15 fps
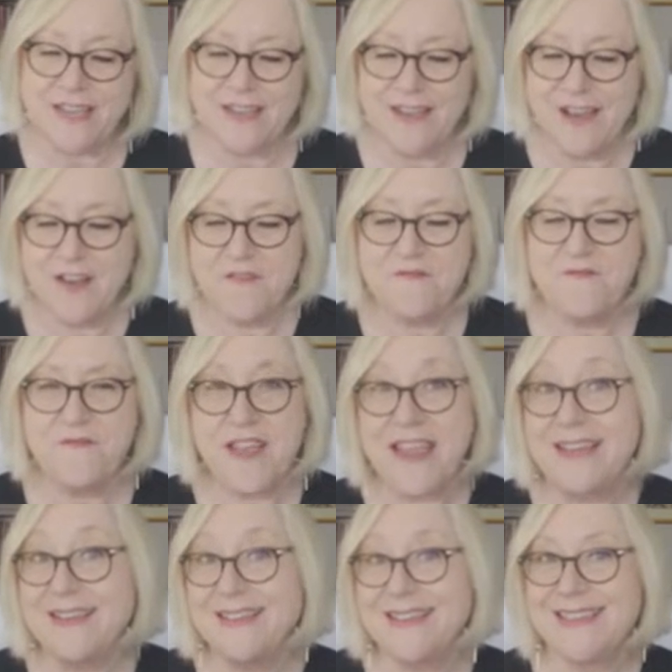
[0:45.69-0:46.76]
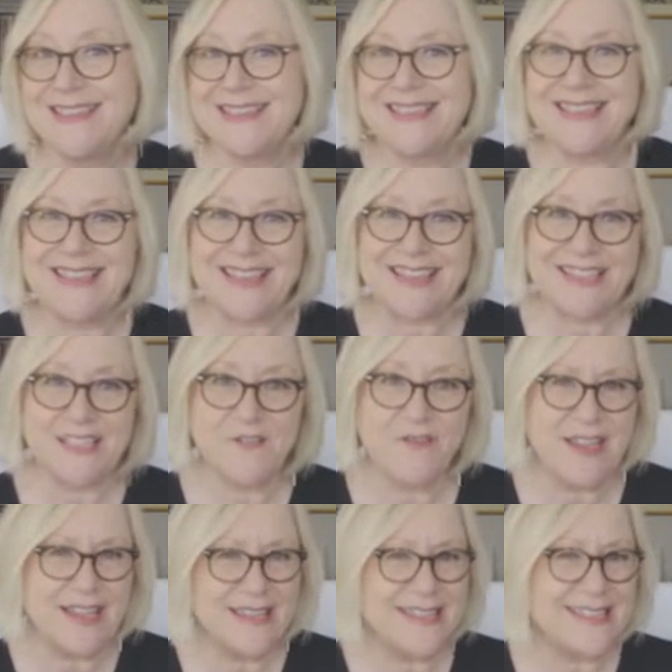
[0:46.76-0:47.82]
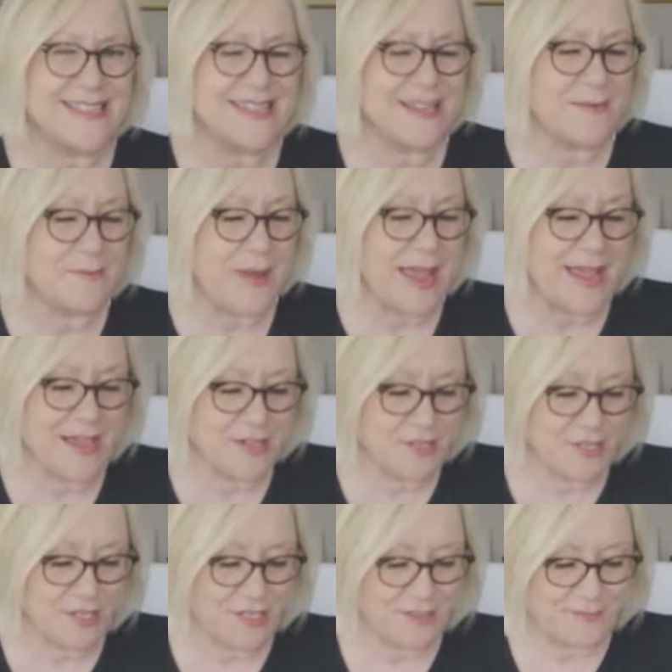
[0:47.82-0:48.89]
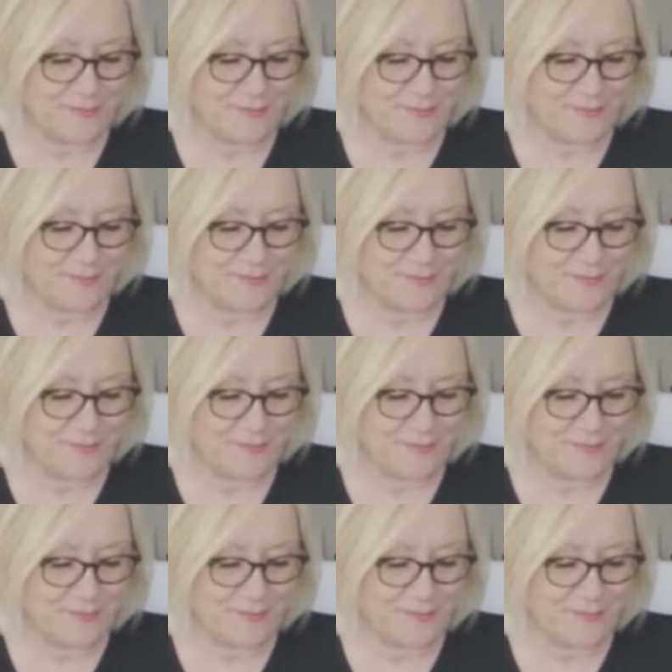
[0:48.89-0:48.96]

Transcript: fantasies, fantasy and passion.